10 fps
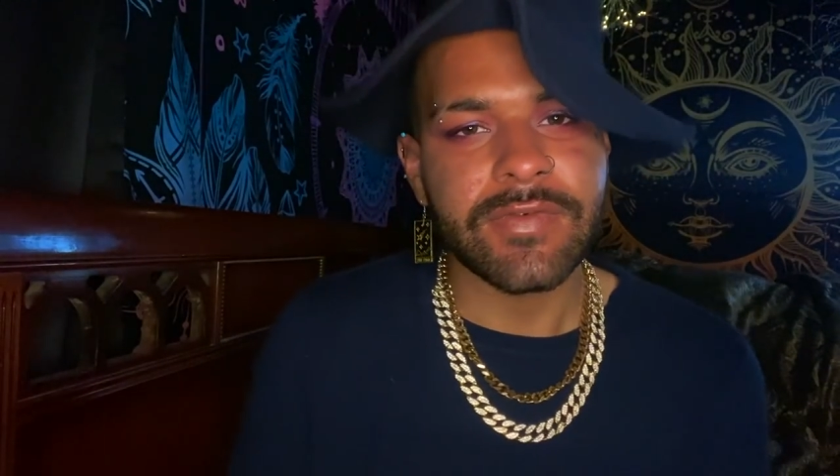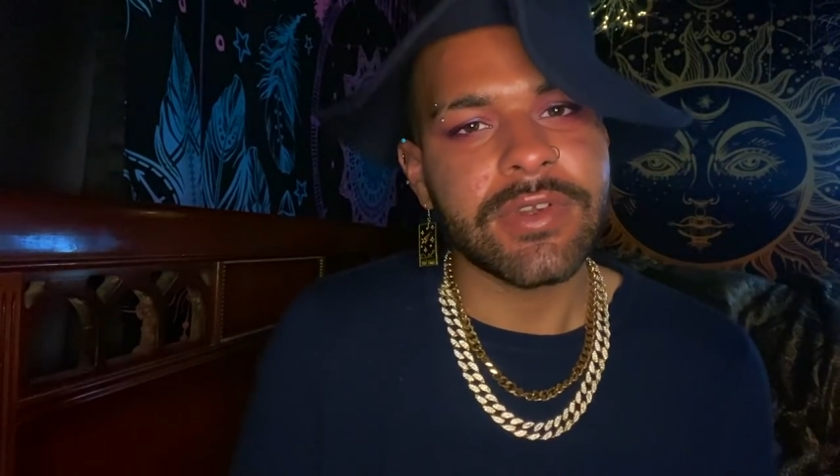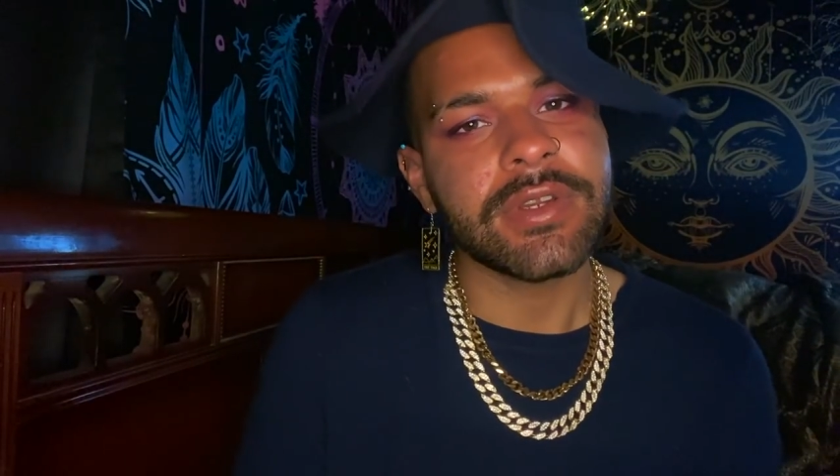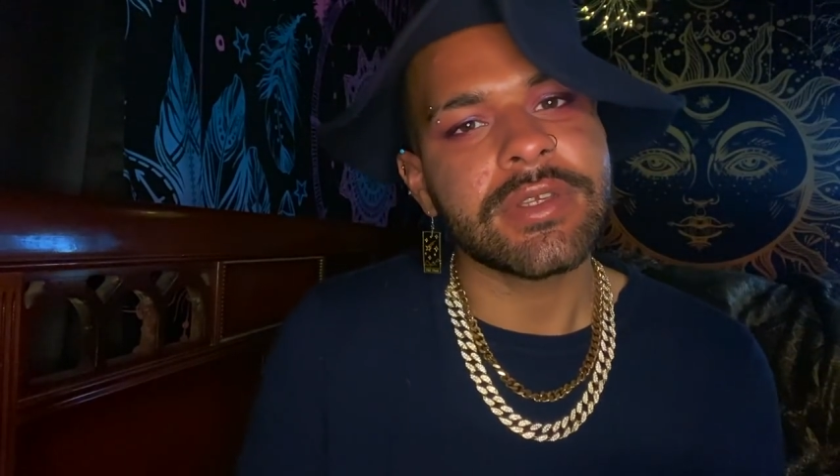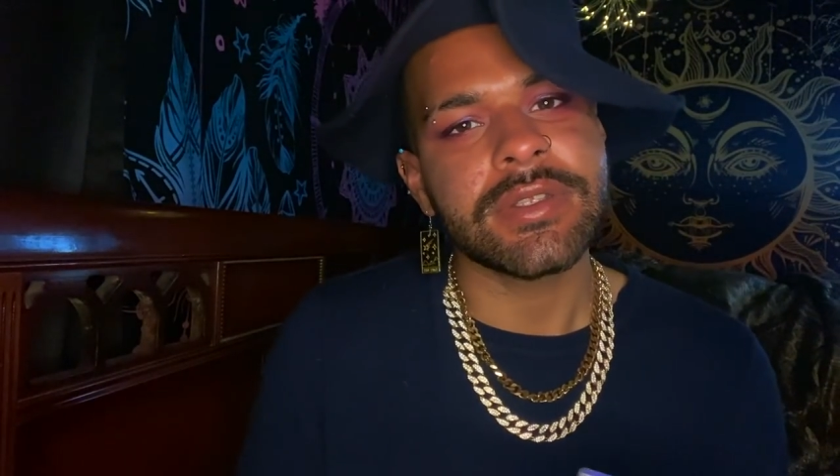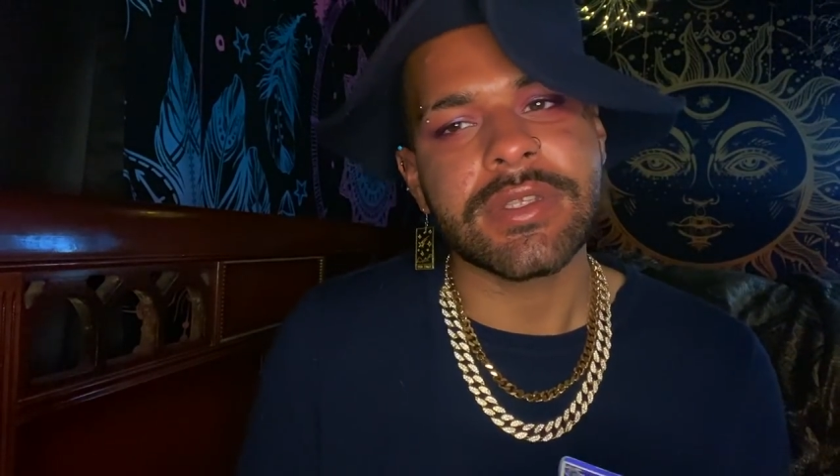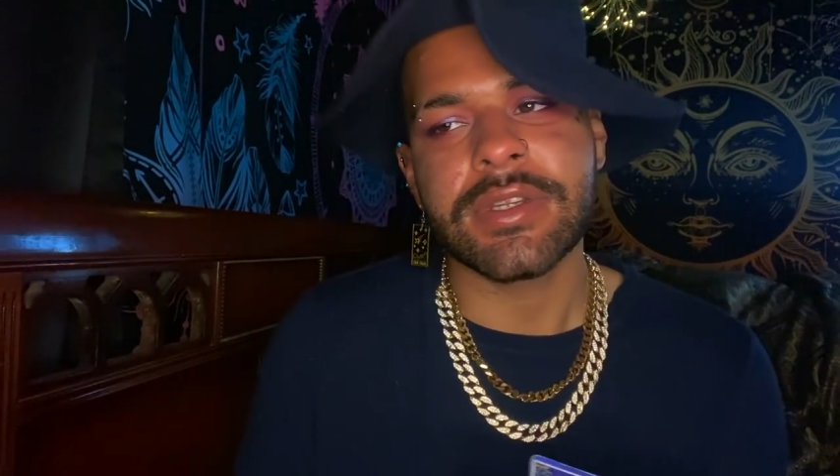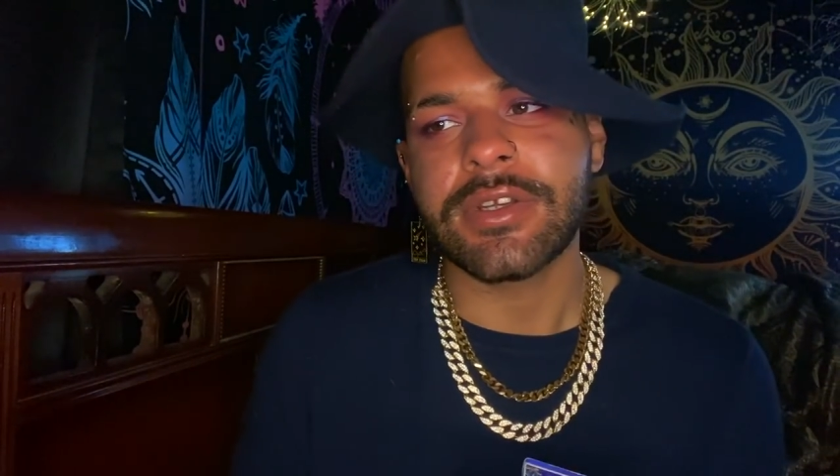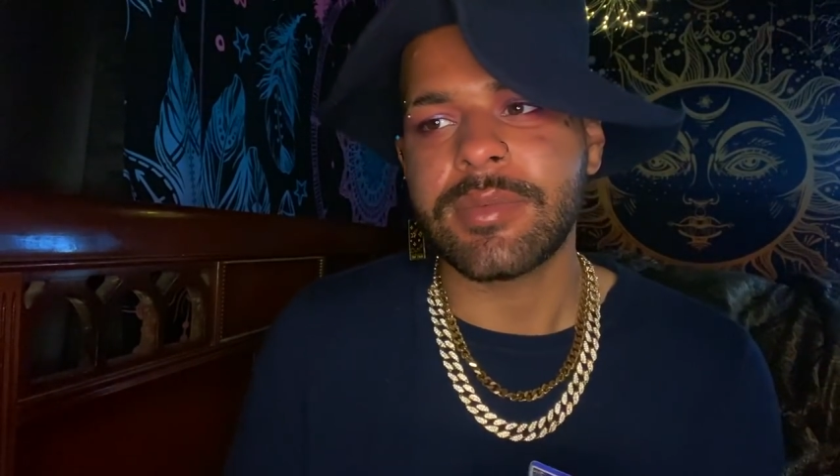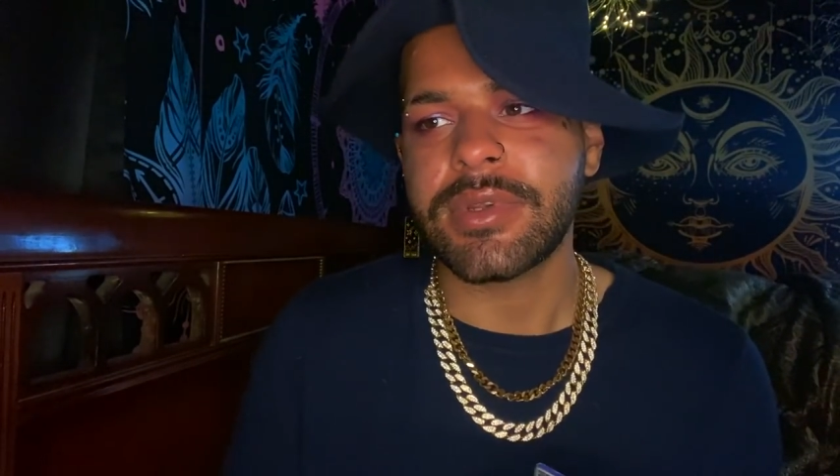for you to
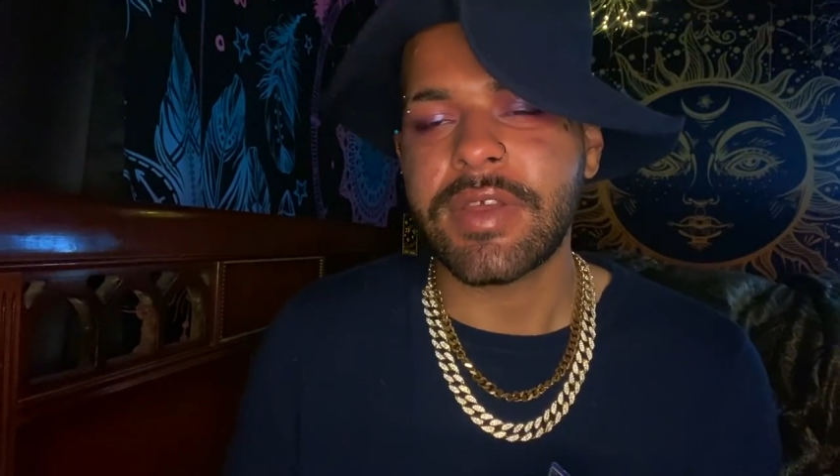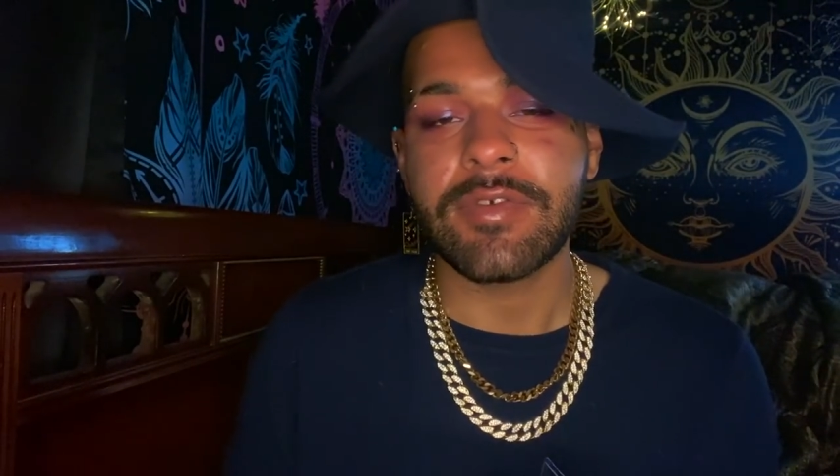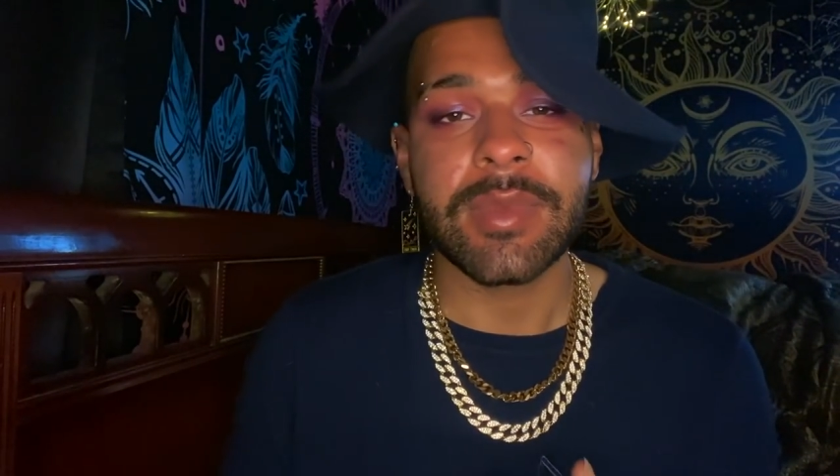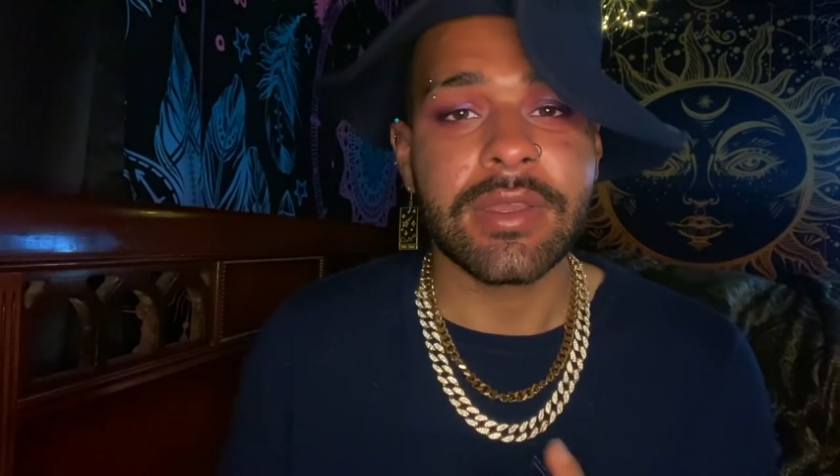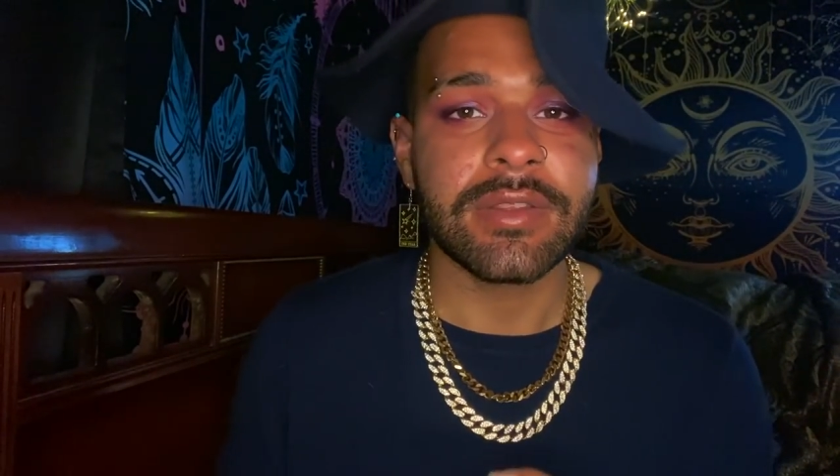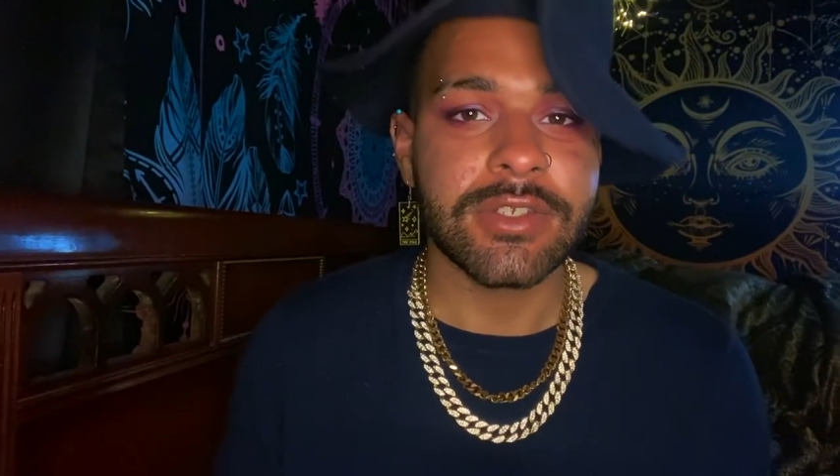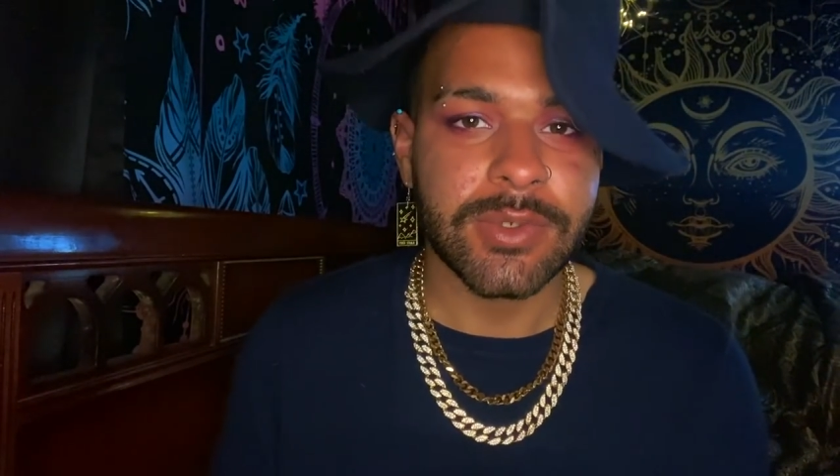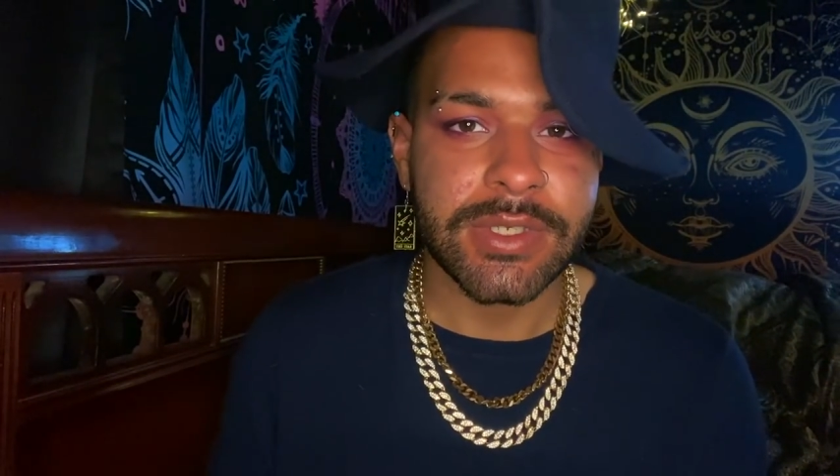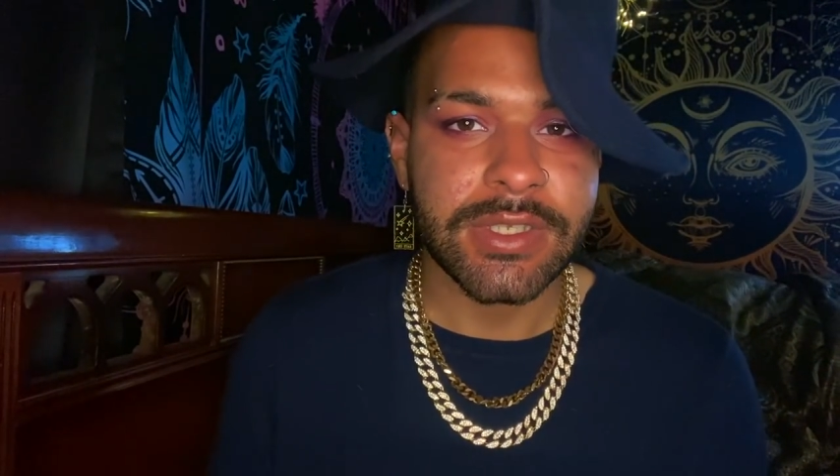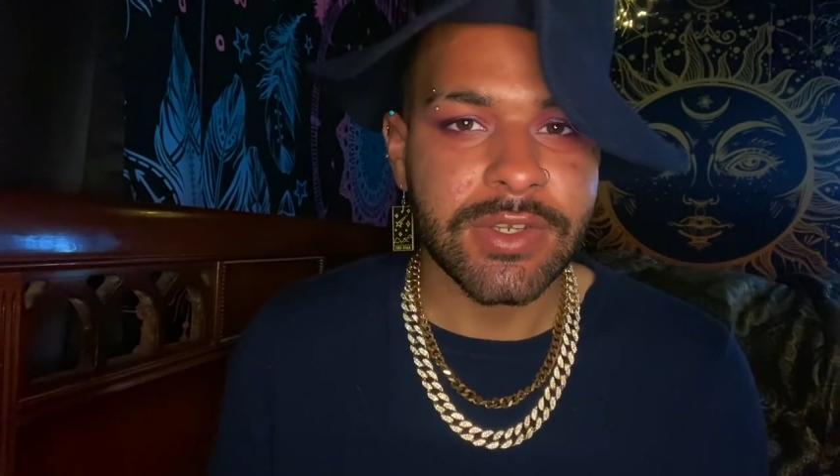consider, but never making the
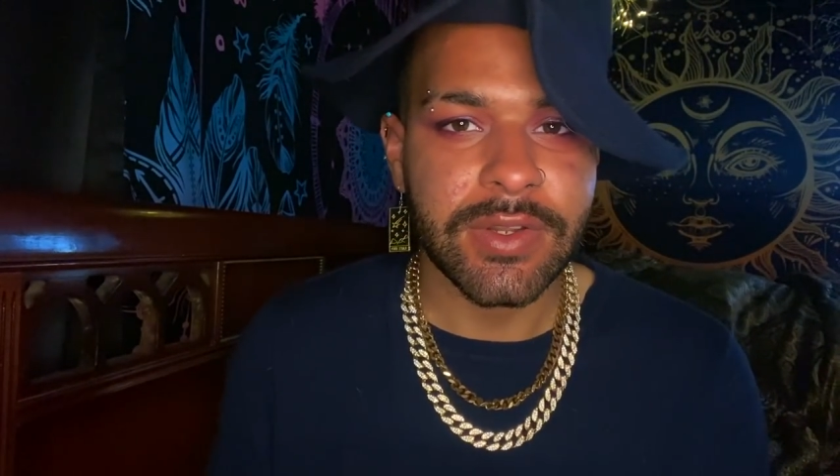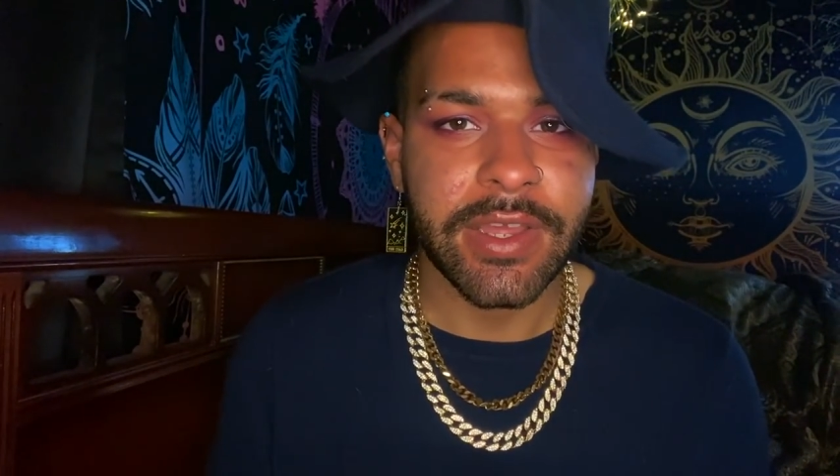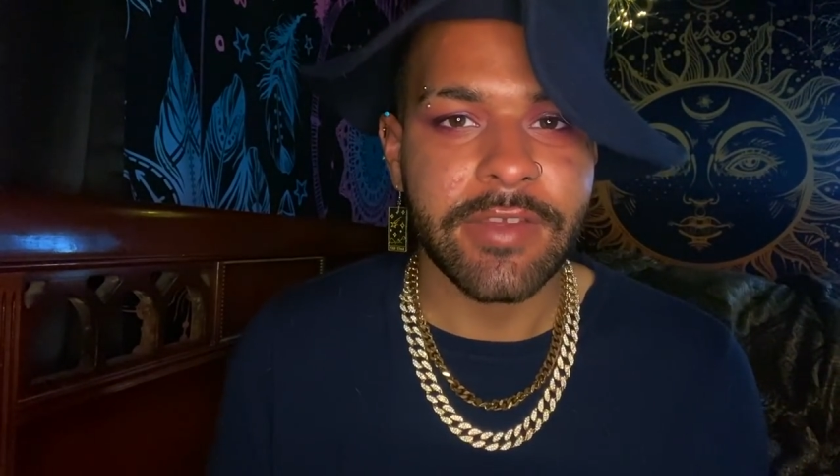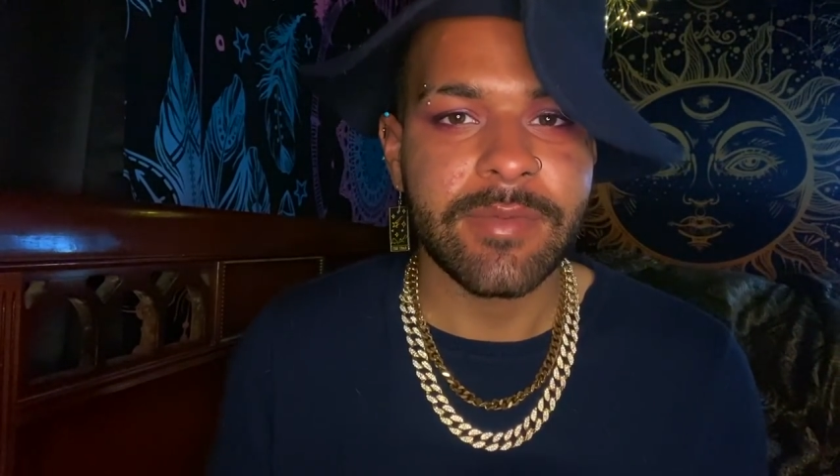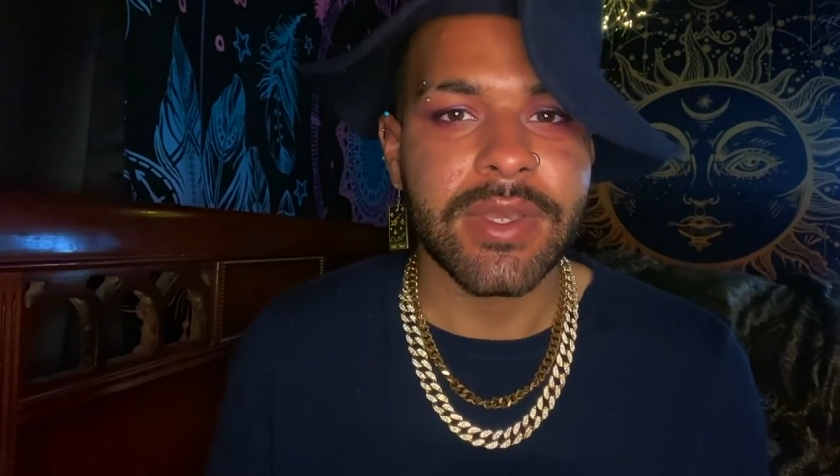choice in your life,